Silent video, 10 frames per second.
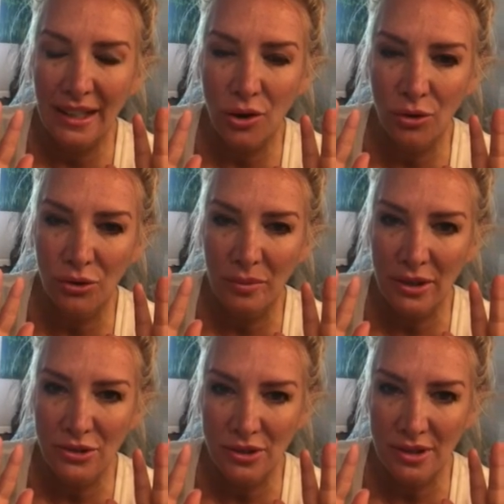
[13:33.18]
in all
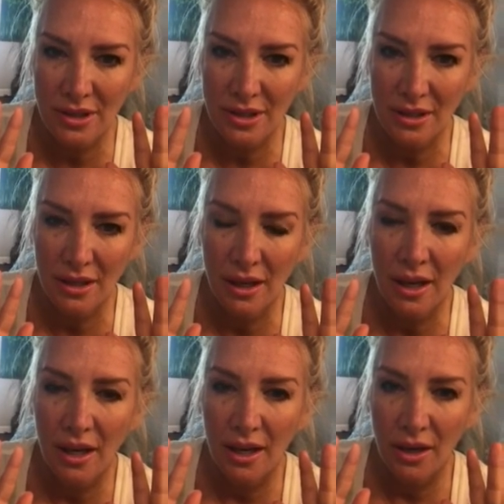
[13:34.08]
dimensions,
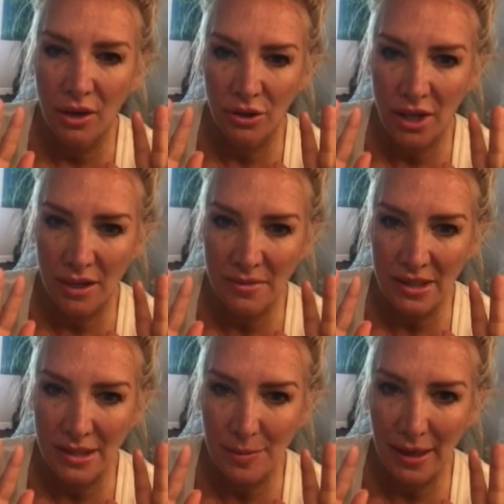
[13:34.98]
in all times
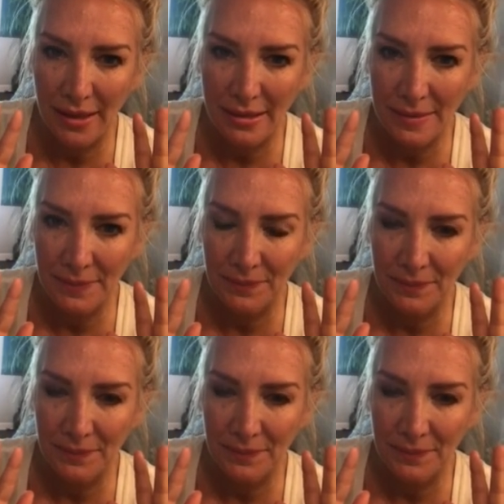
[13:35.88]
and space.